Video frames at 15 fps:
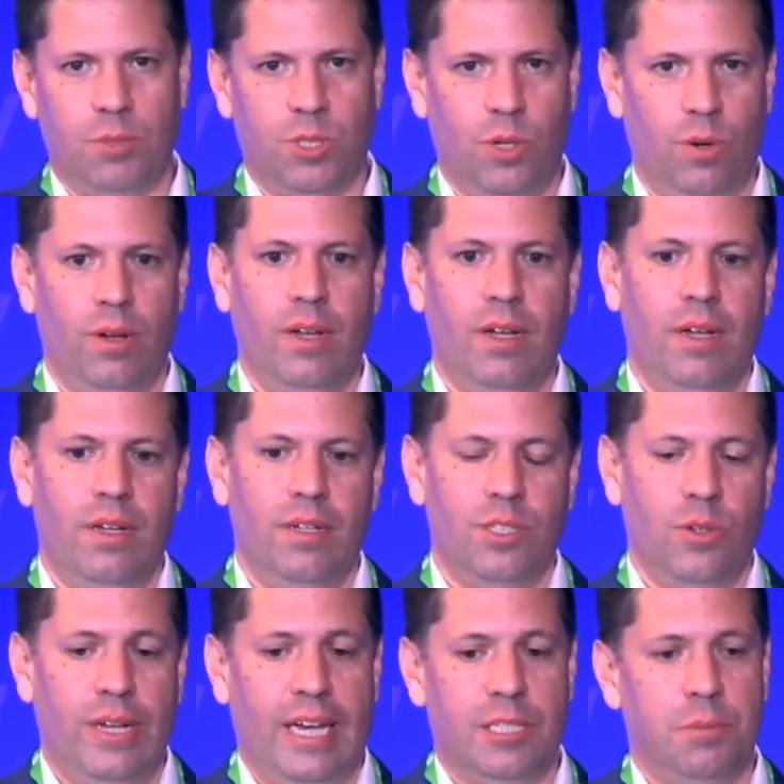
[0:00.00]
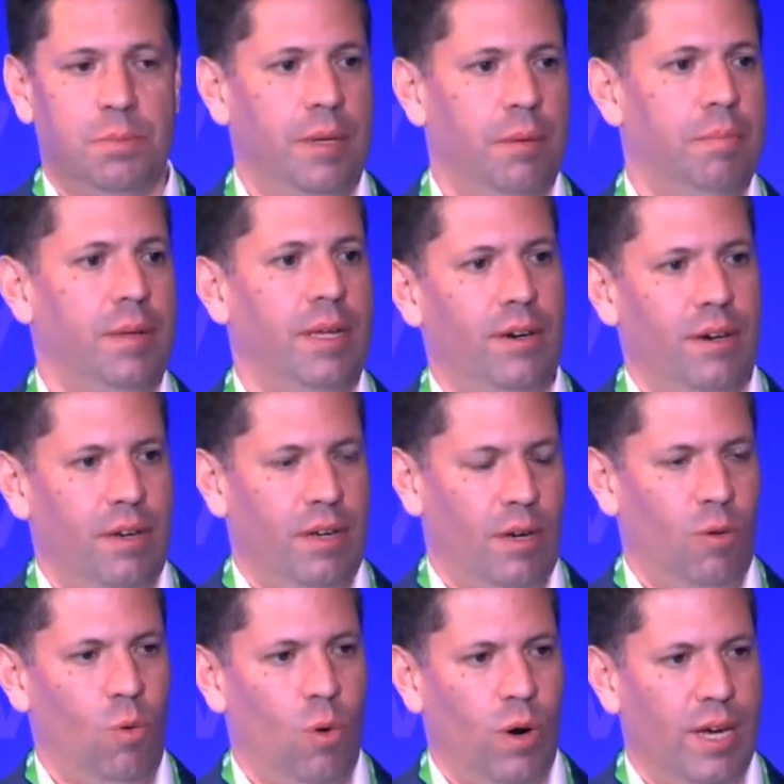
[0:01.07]
So yes, Peter
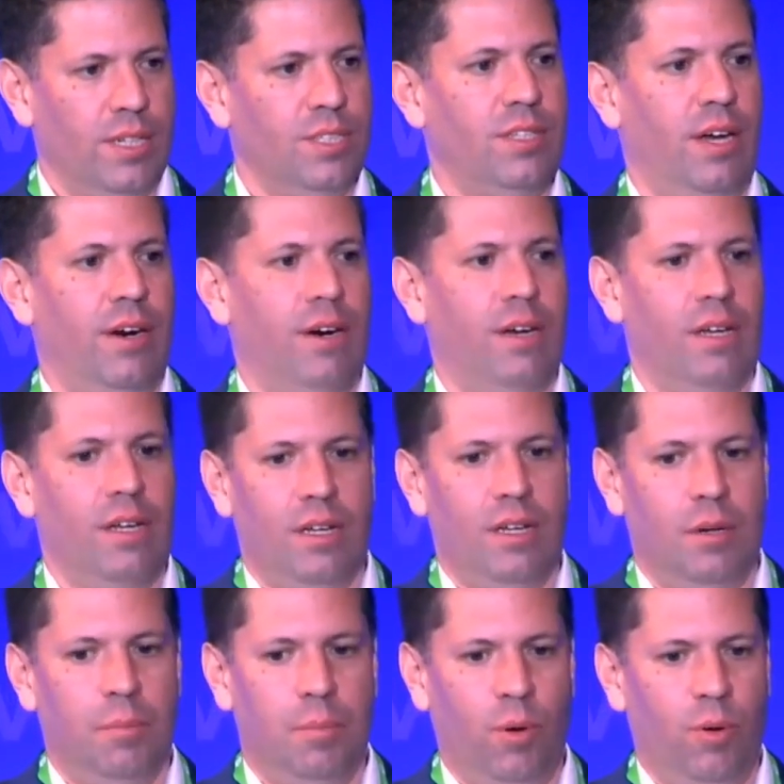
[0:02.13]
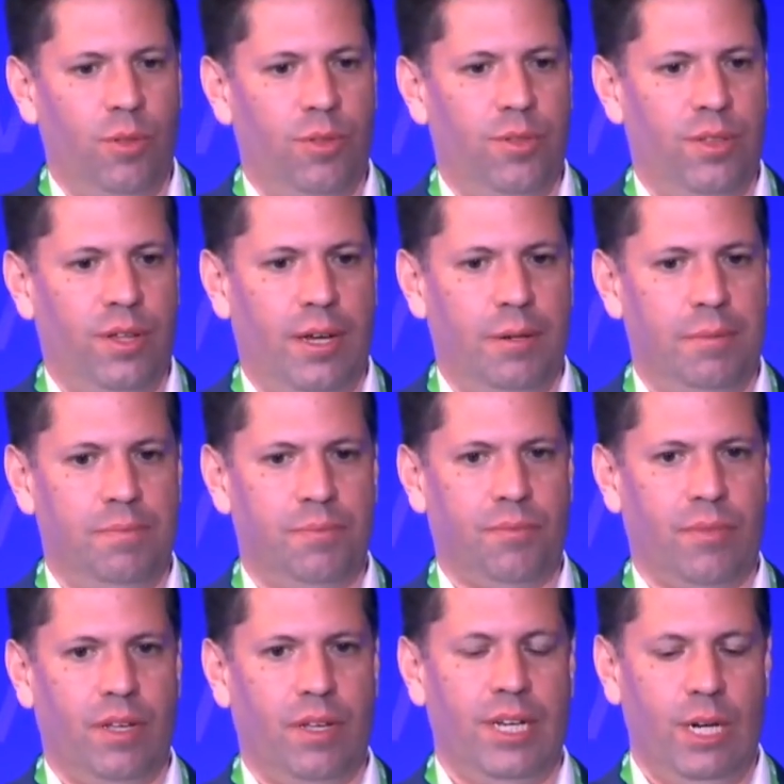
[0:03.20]
was there both,
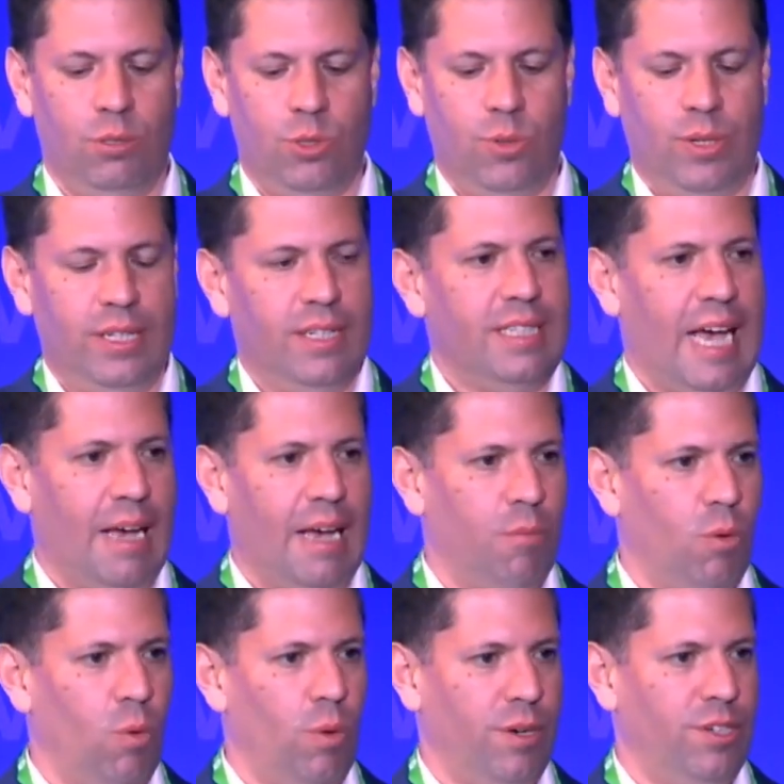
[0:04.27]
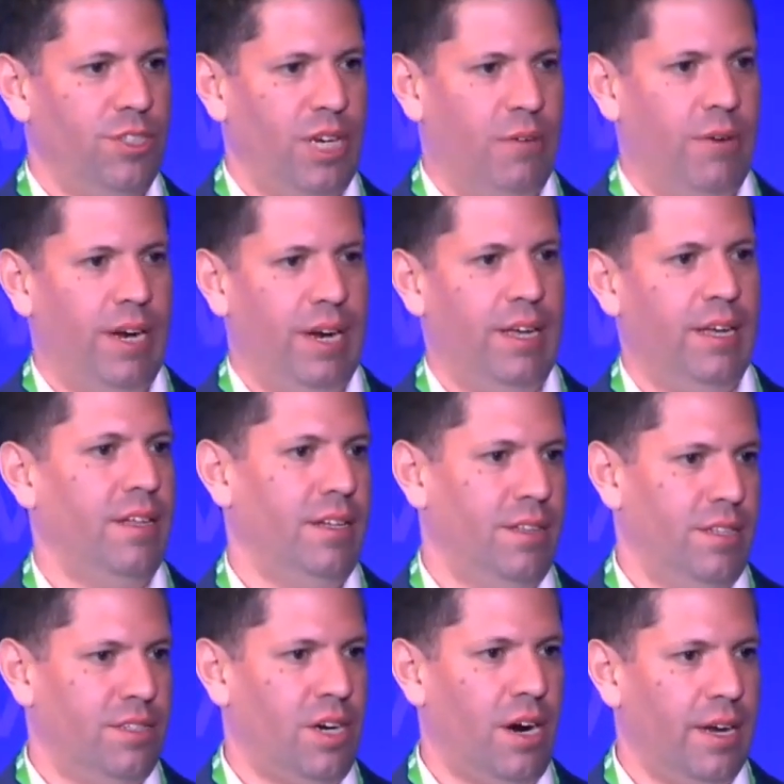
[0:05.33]
during the time where we were generating
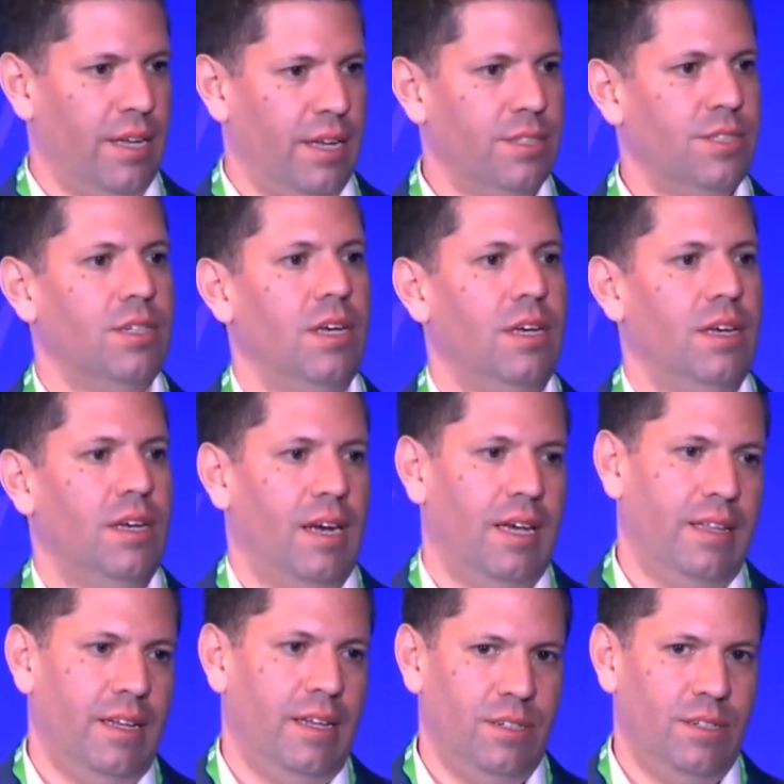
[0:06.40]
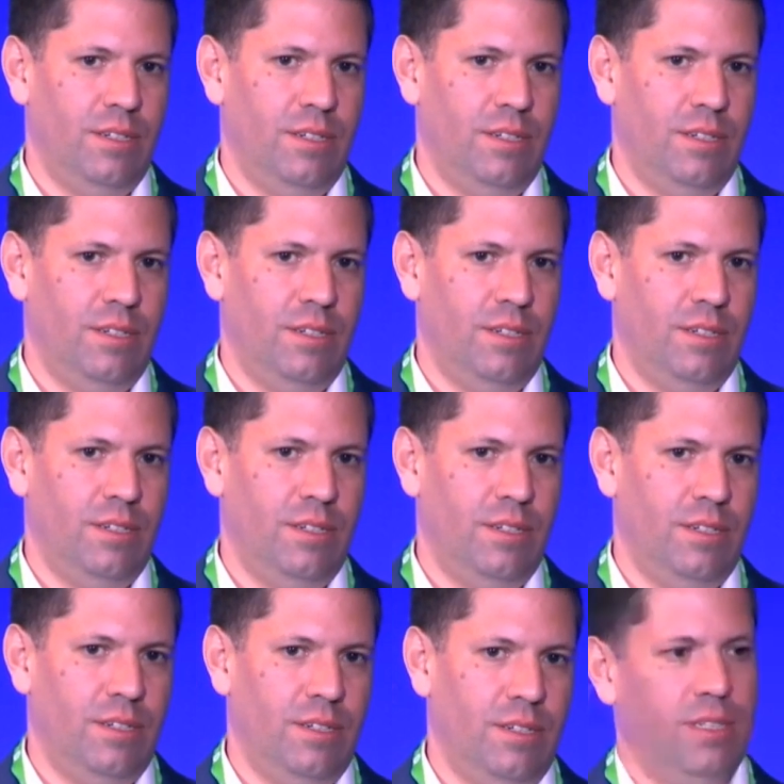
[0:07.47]
the targets and then during the time
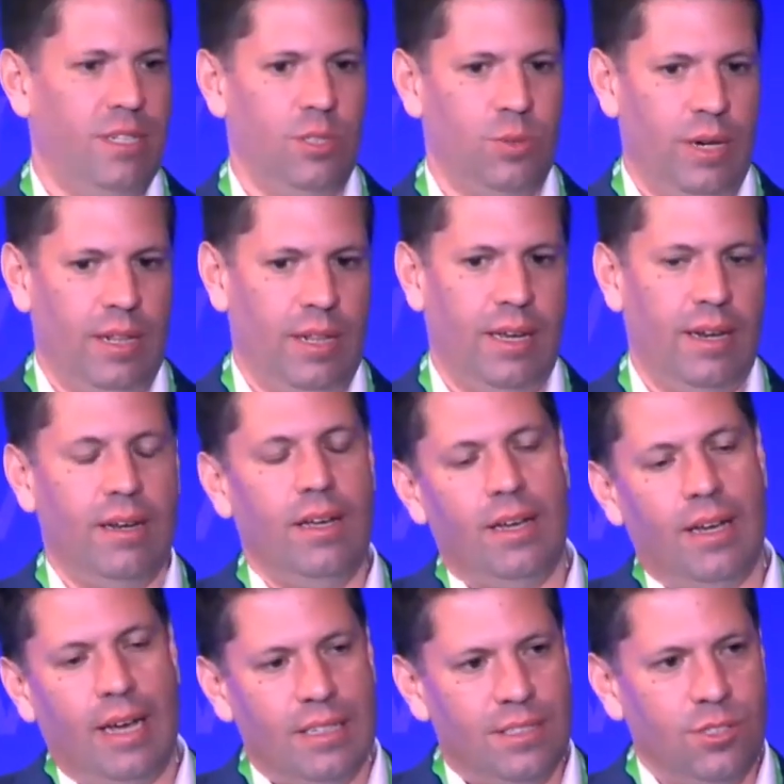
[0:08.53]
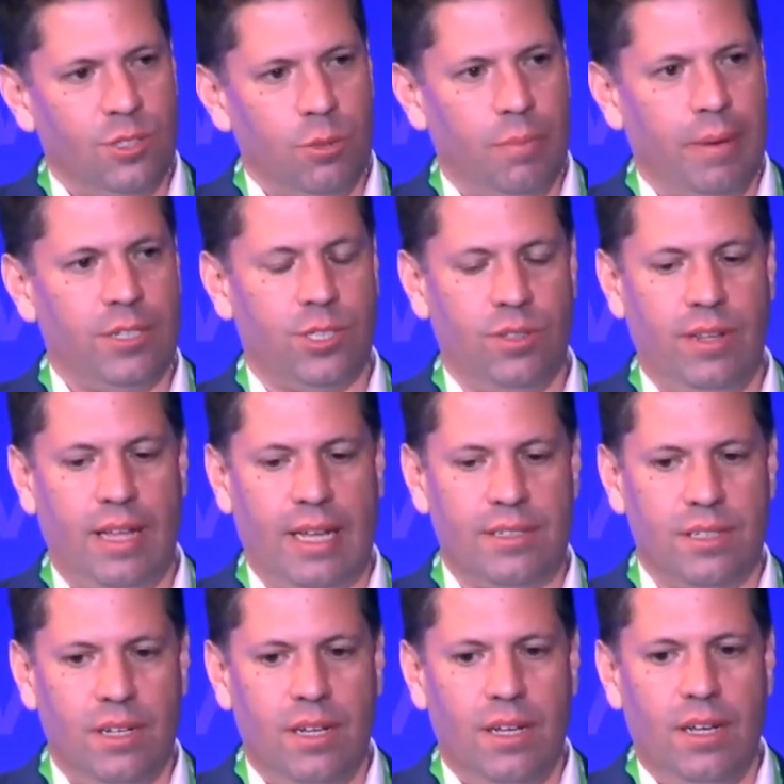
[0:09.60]
where we did the drilling. And since you mentioned that,
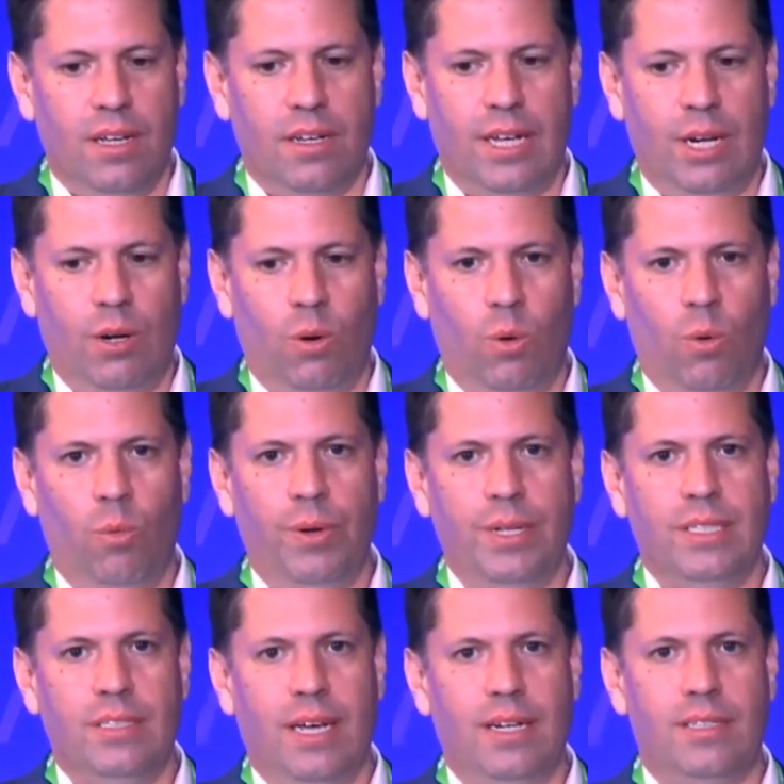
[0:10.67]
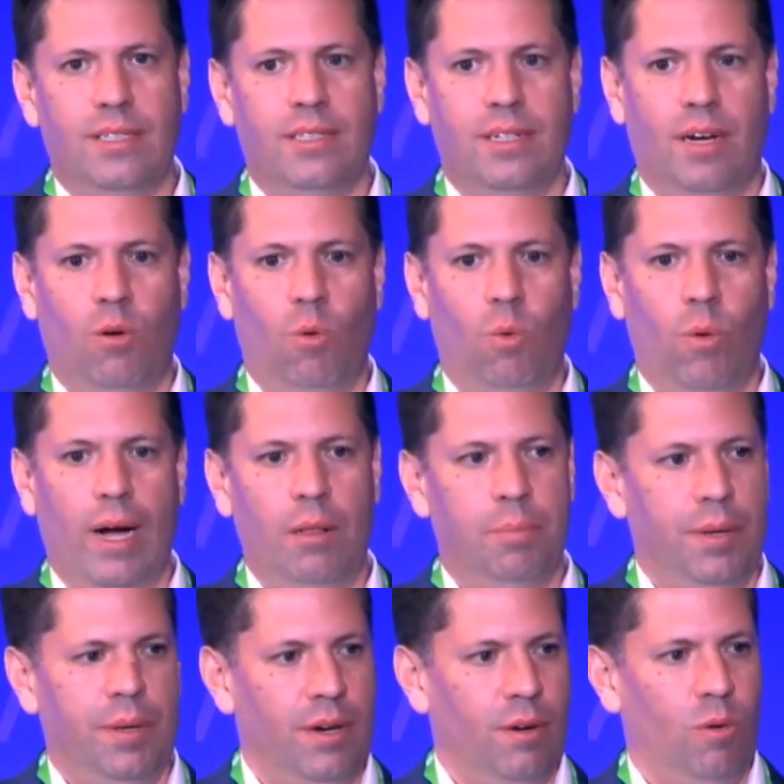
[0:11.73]
we did, while
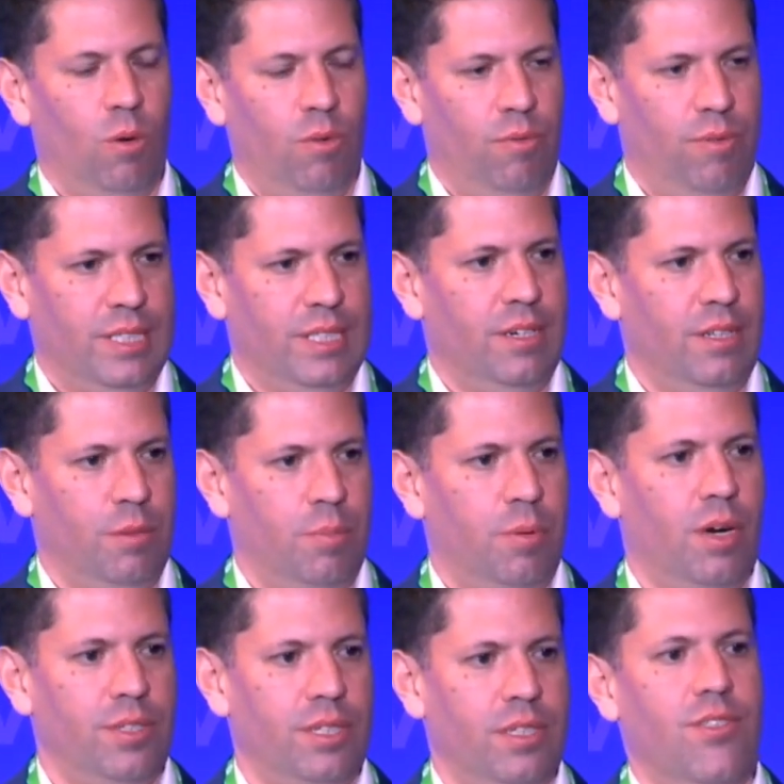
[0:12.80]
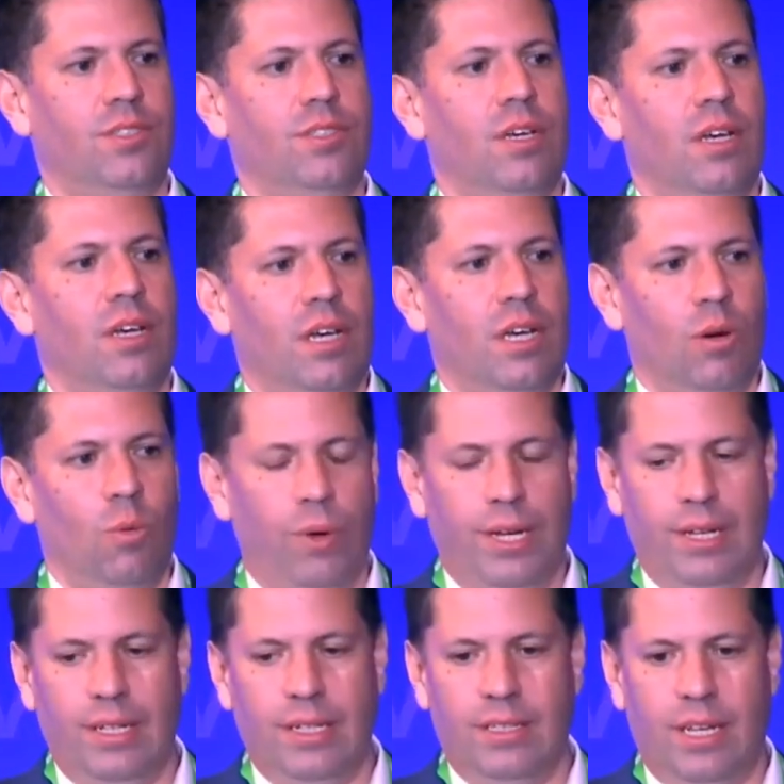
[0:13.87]
Peter visited the projects,
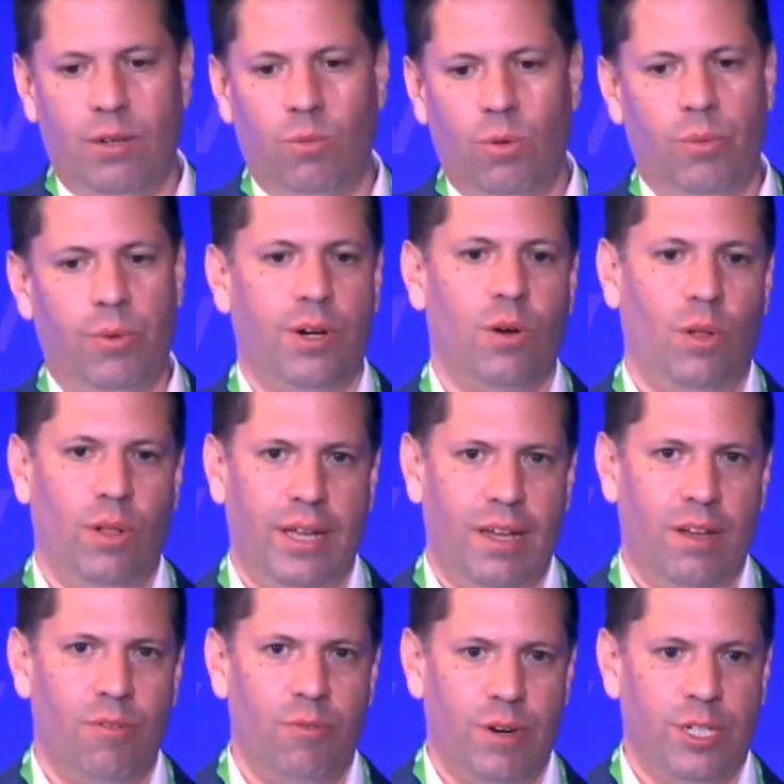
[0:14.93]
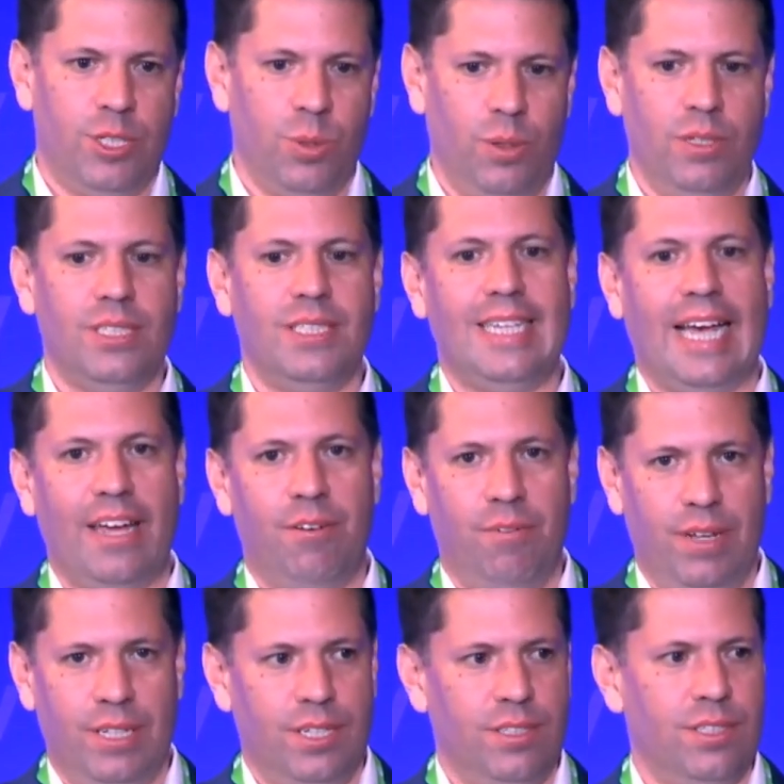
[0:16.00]
we did what we're calling a virtual site
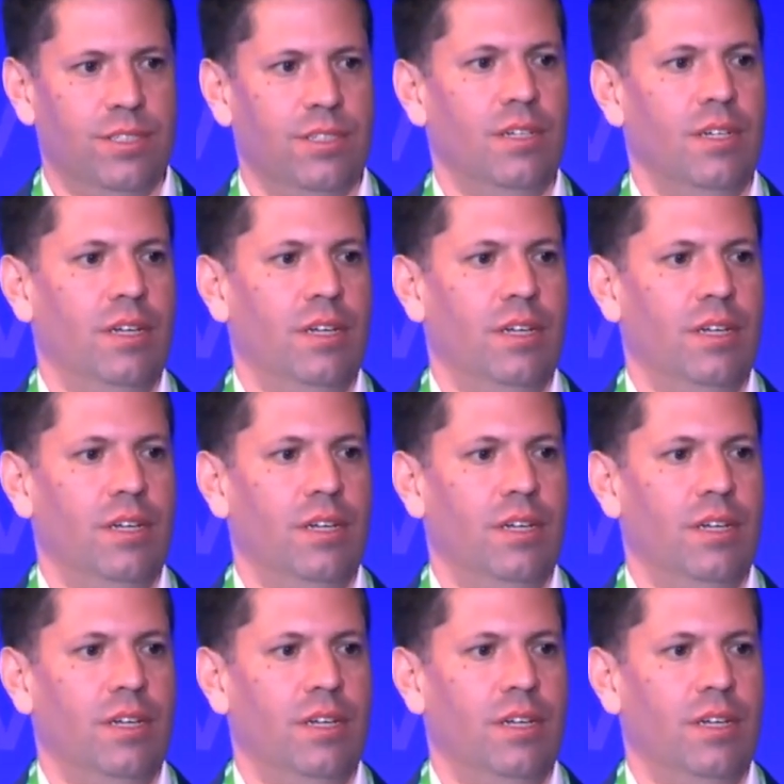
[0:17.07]
visit.